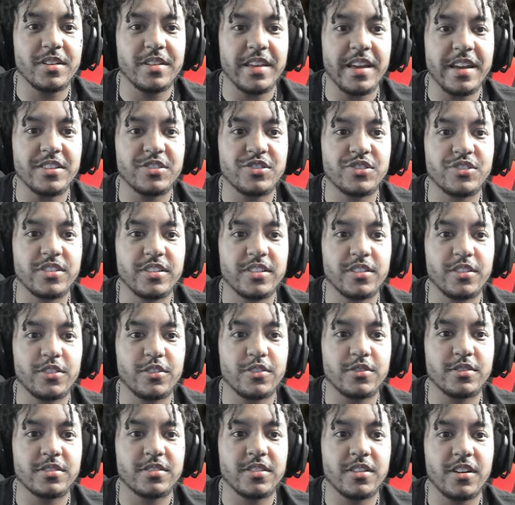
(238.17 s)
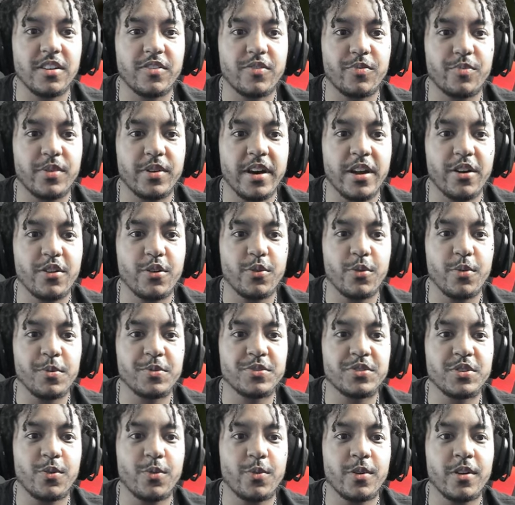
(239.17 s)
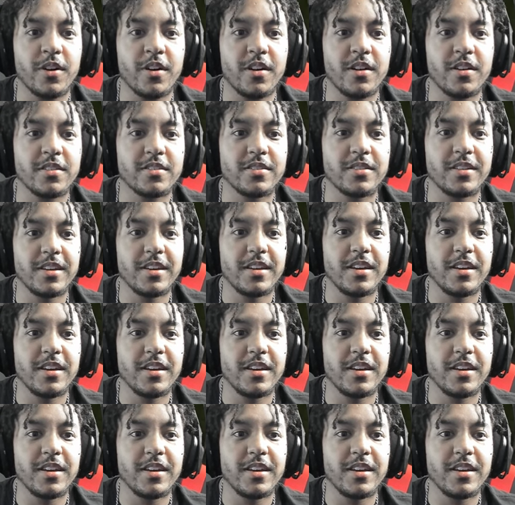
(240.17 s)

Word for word: That shit looked tough, bro. I don't know what was going on.